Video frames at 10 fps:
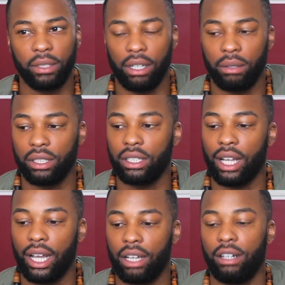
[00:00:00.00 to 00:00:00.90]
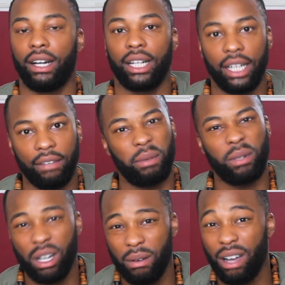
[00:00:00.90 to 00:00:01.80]
so I was just like, all right, and if I'm
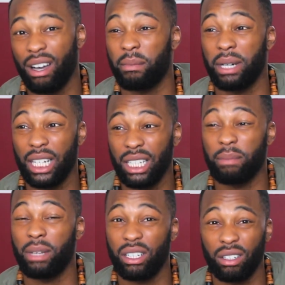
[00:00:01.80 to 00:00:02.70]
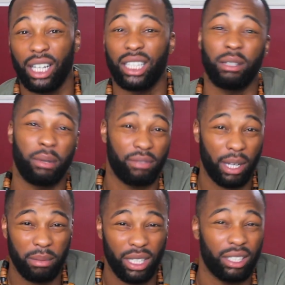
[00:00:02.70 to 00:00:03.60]
gonna go out, I'm gonna need to make sure that I tell my family,